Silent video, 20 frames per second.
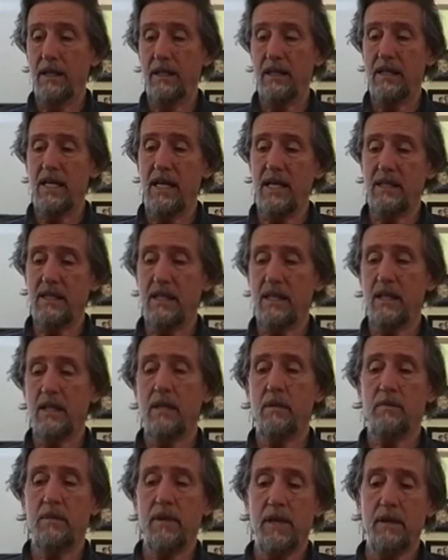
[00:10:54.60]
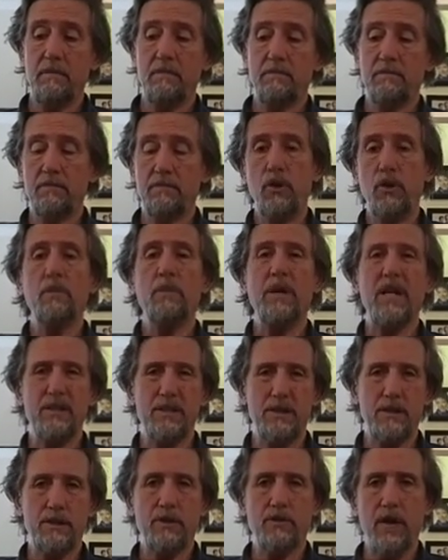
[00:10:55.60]
just a little bit of too
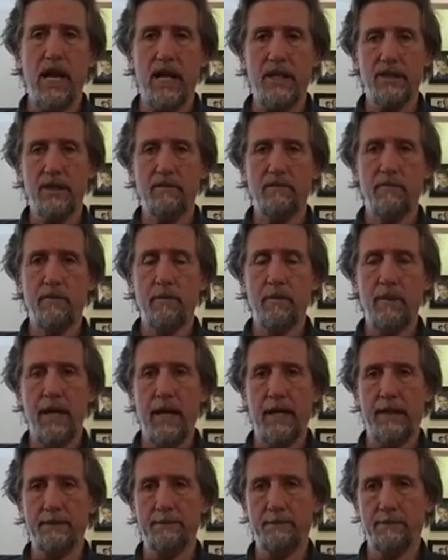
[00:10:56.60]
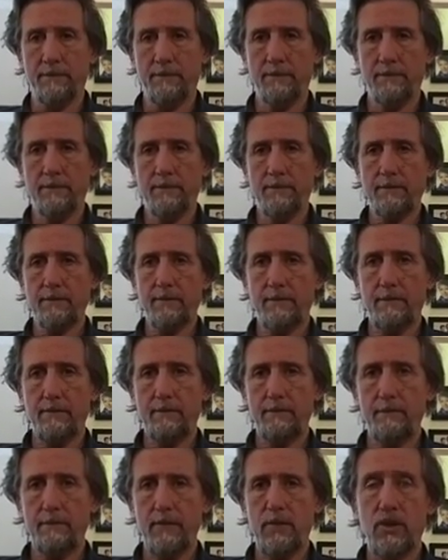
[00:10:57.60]
much distraction for me.
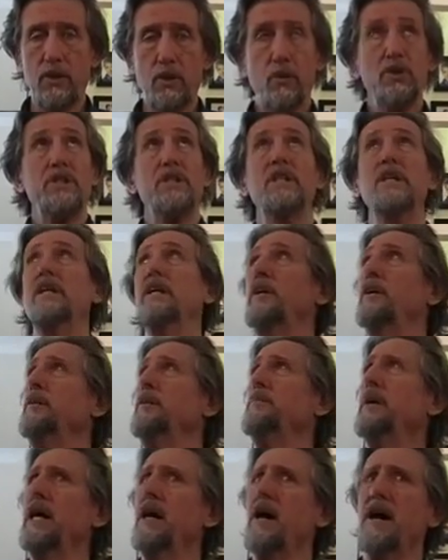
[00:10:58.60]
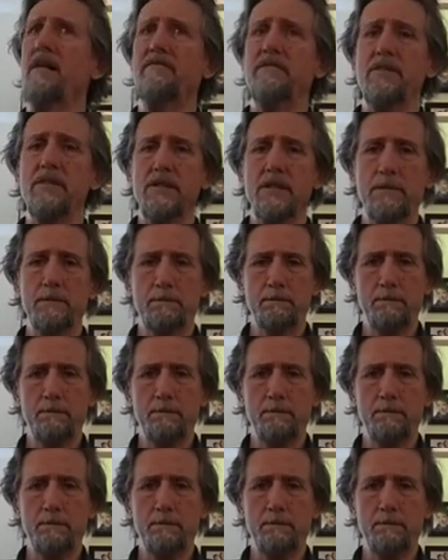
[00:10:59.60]
So we're sitting here in my office.